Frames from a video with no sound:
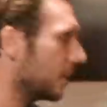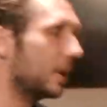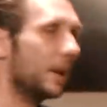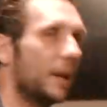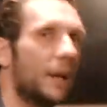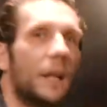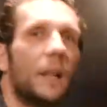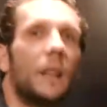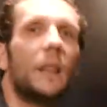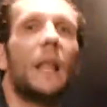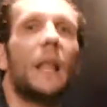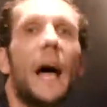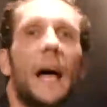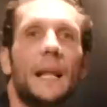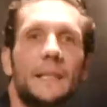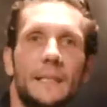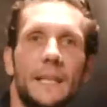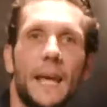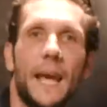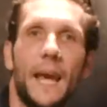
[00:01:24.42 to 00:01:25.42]
could
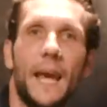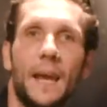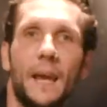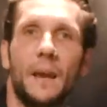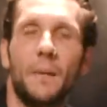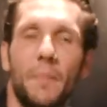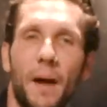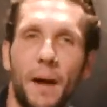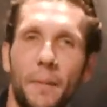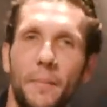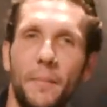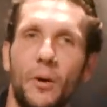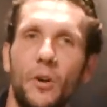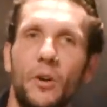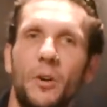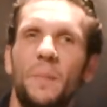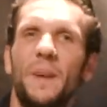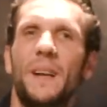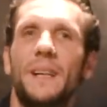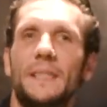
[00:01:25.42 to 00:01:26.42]
latte my
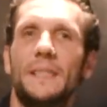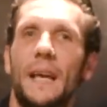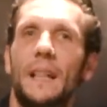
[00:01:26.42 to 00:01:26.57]
milk because